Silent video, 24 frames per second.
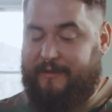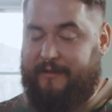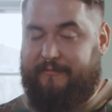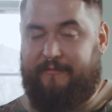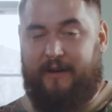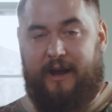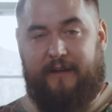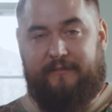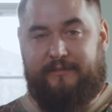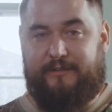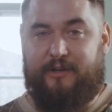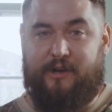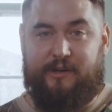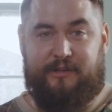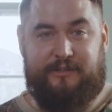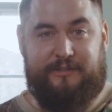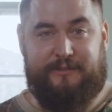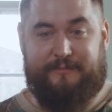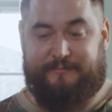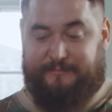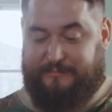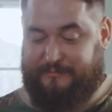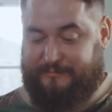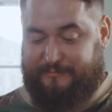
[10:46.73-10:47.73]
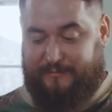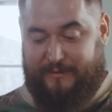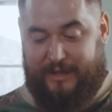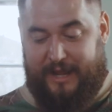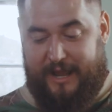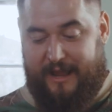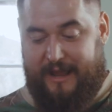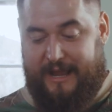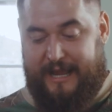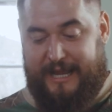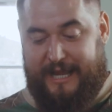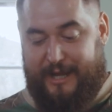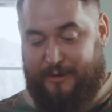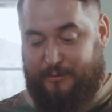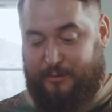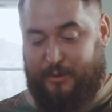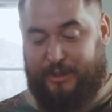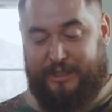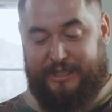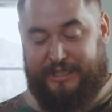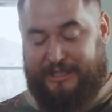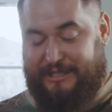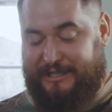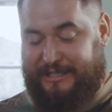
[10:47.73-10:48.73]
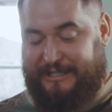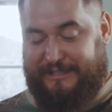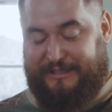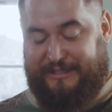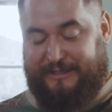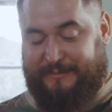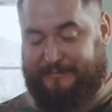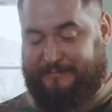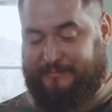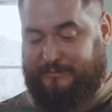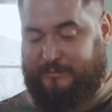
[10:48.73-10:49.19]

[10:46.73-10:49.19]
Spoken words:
Five stars. It really is